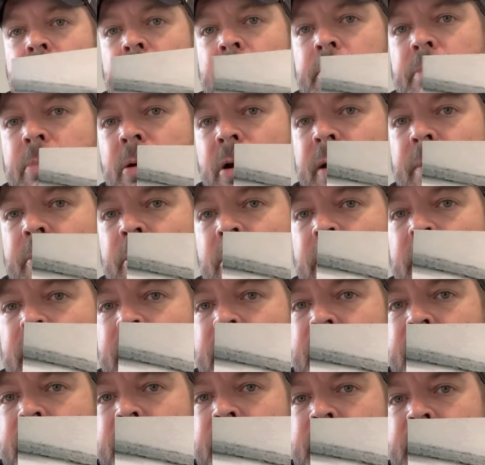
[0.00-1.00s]
Bernie
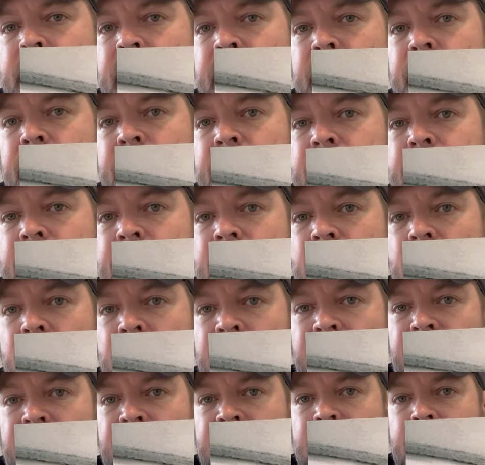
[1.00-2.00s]
Perrant, 8x10 Hall
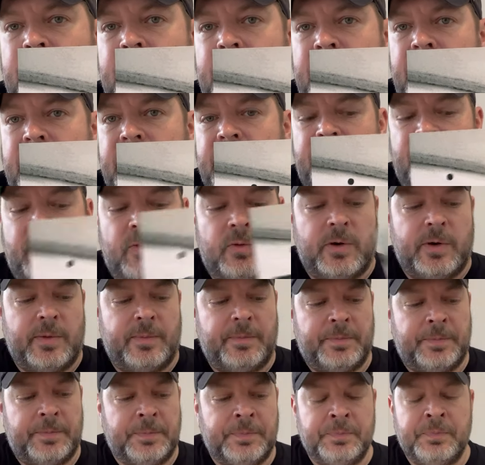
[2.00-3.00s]
of Fame, 84.
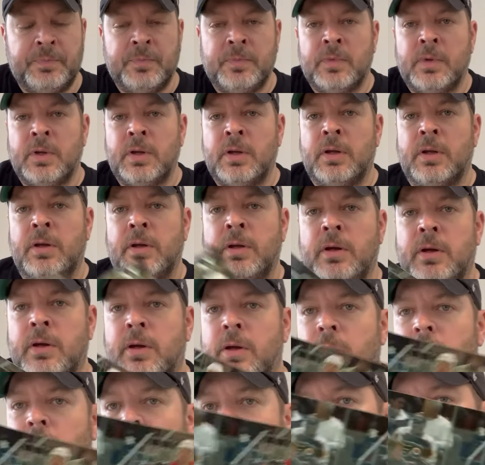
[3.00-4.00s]

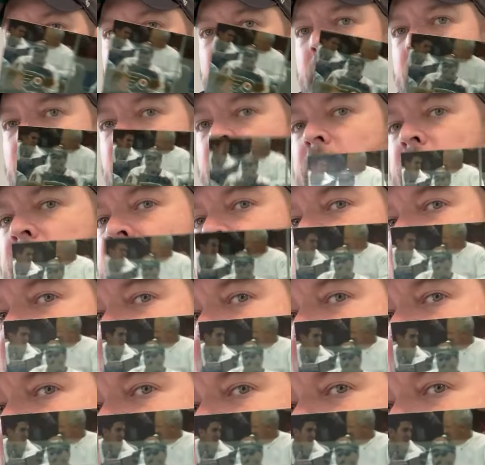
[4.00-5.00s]
Along with this
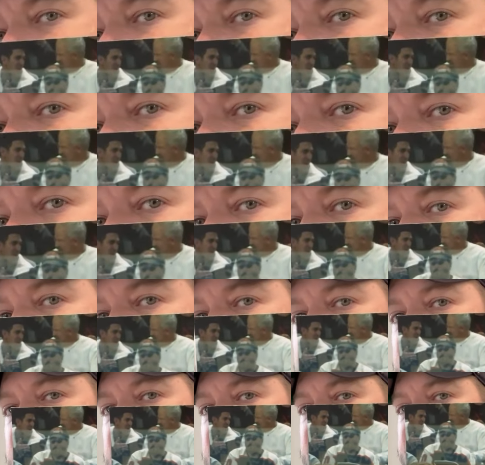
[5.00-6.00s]
Keith Primo,
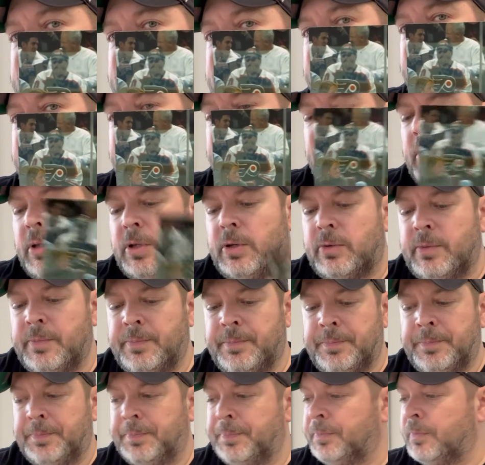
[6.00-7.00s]
signed in blue.
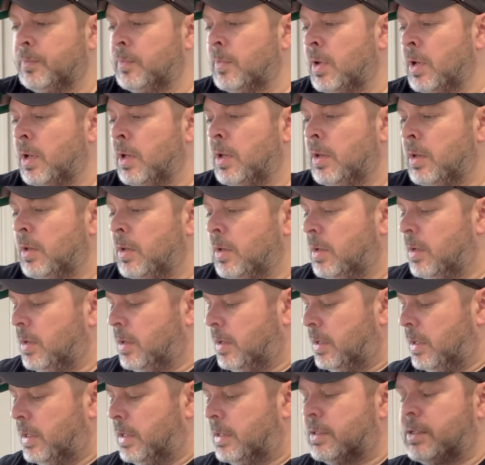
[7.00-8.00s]

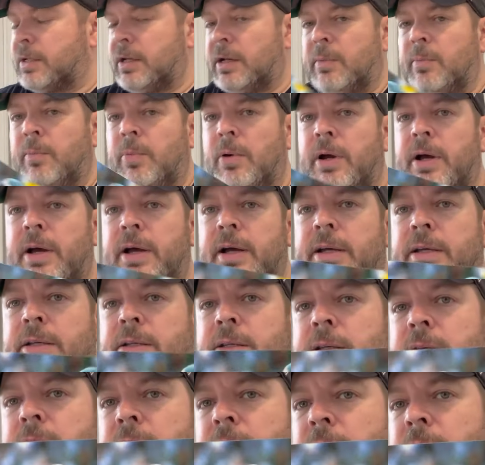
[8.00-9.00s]
Second
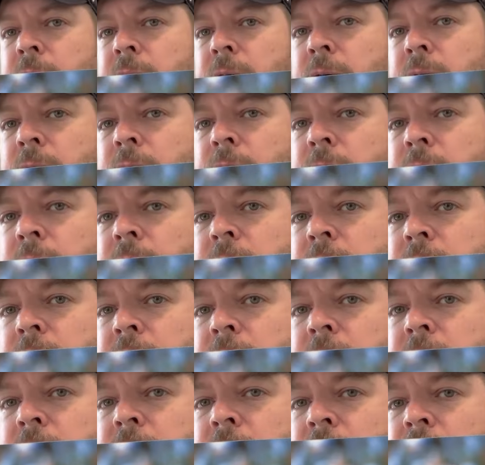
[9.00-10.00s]
prize is
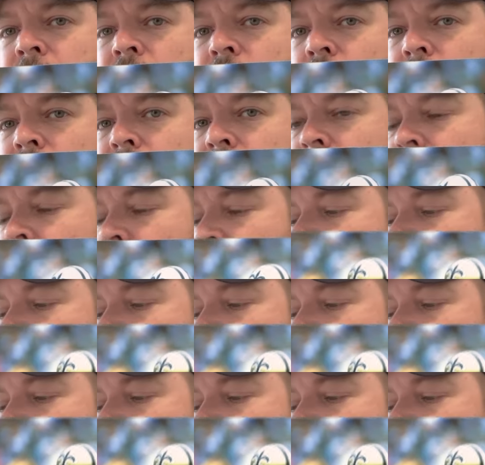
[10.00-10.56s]
this Seth Joyner